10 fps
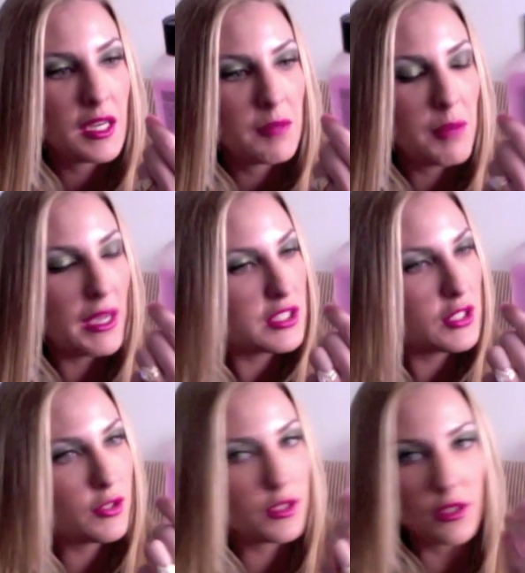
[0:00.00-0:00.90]

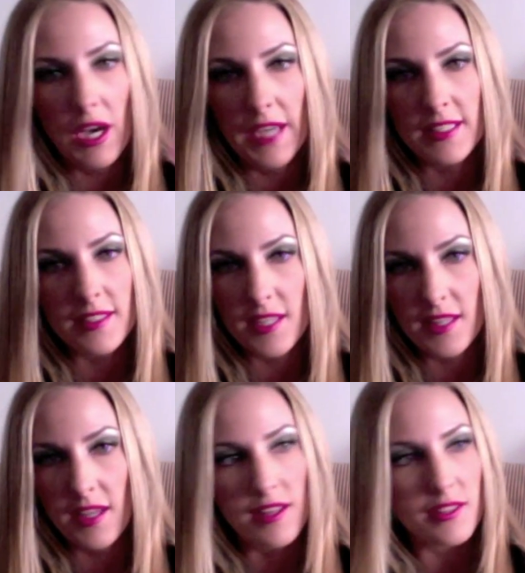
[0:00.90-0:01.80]
bacterial. I didn't see
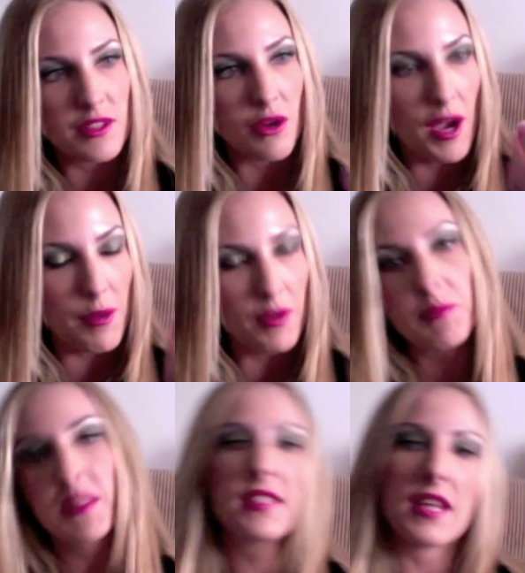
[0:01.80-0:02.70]
that, so I want to
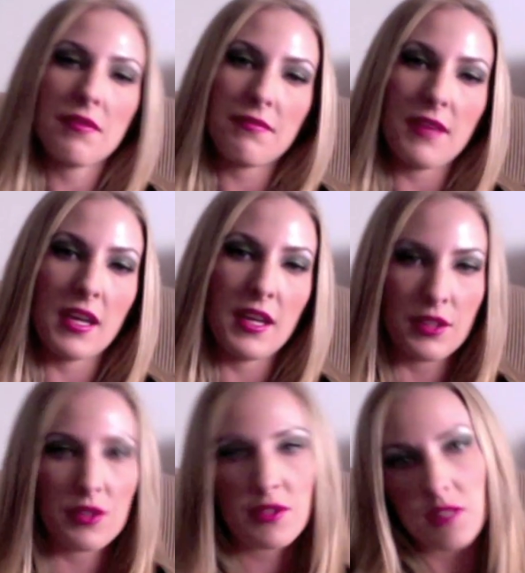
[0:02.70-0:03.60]
be safe and
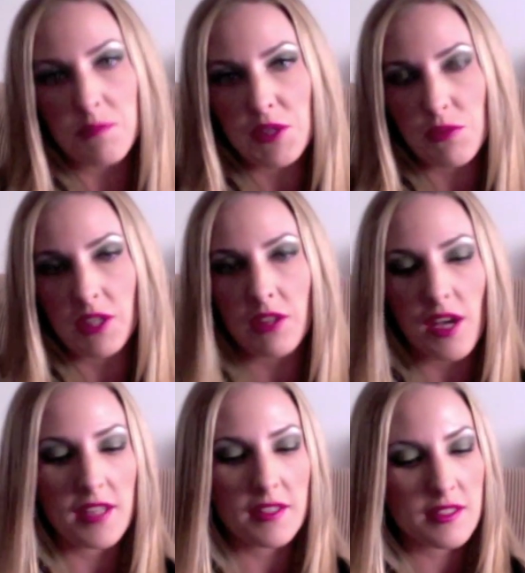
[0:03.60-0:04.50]
use this between
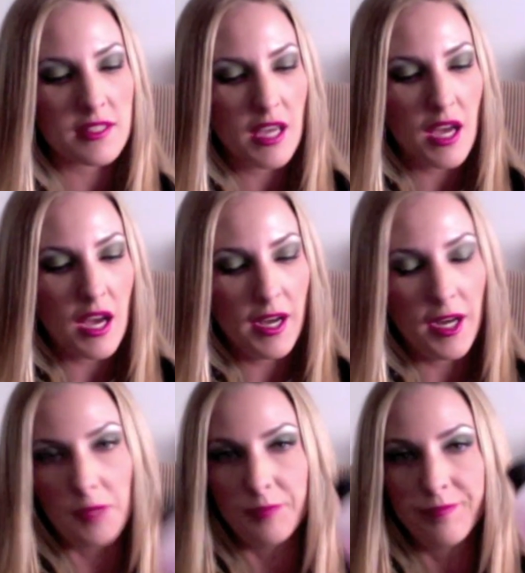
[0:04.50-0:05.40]
clients.
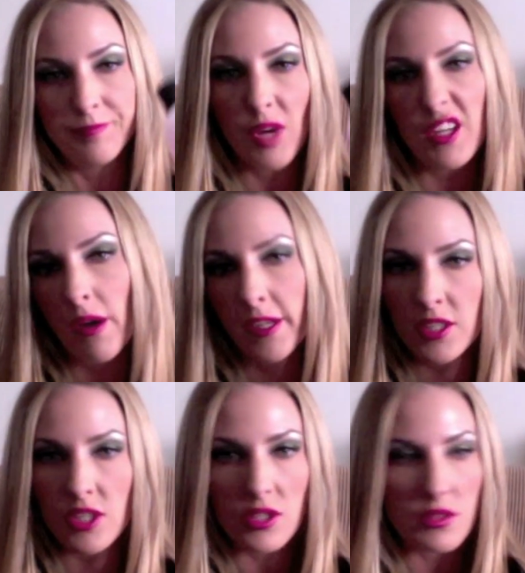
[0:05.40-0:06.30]
Right now I could
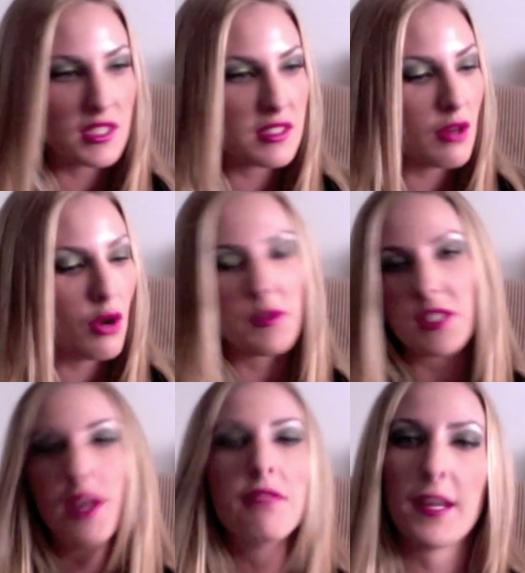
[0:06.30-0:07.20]
just use this at home
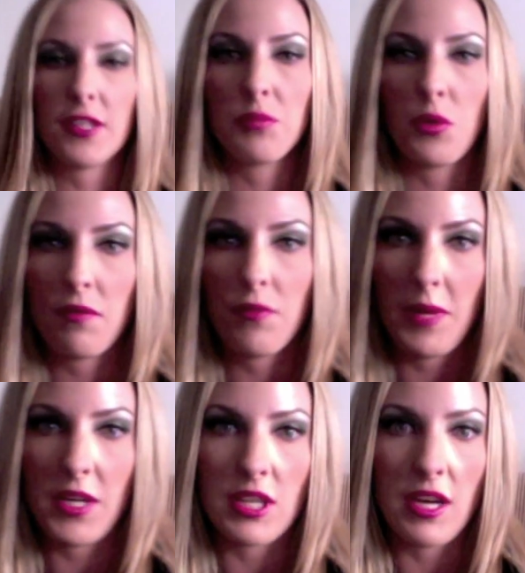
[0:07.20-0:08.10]
until I find out more
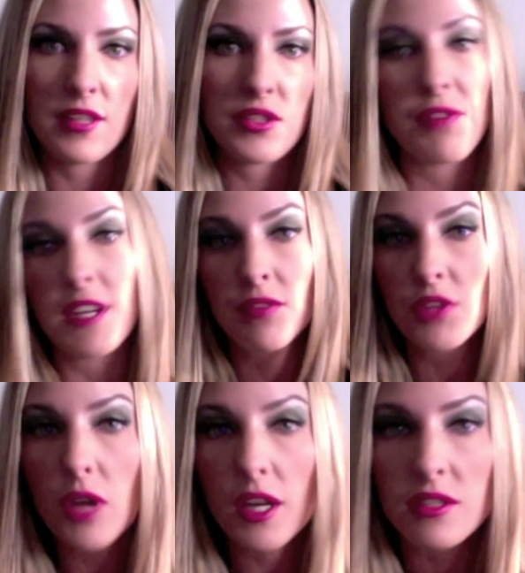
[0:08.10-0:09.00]
information on it. So if any of
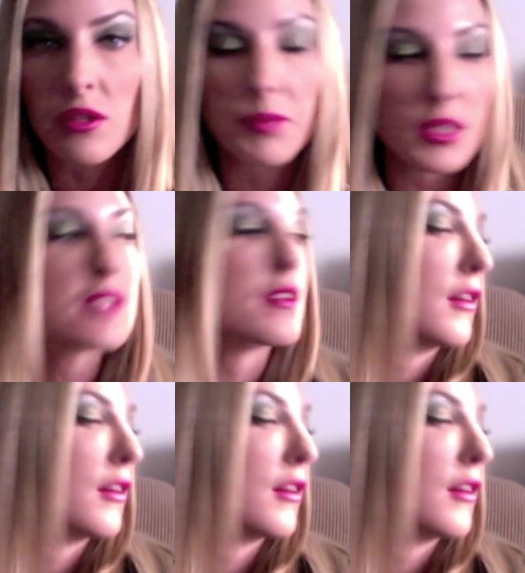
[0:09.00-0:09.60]
you guys know, please